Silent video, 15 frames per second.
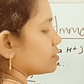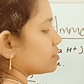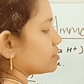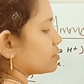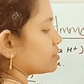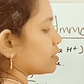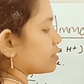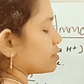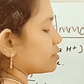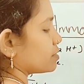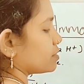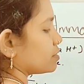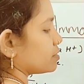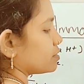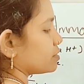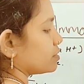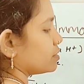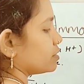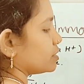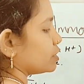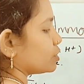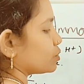
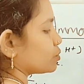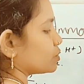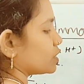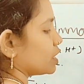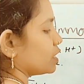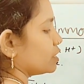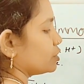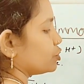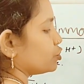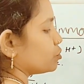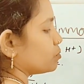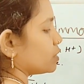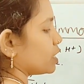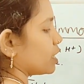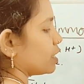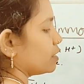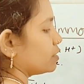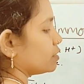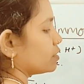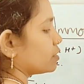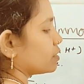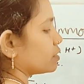secreted into the
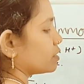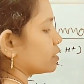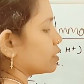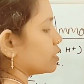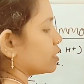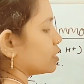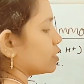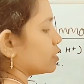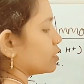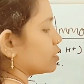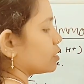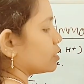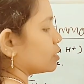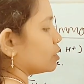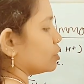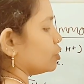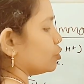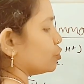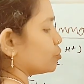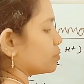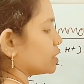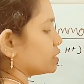tubular
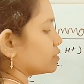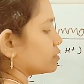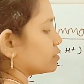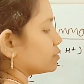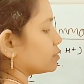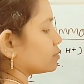lumen.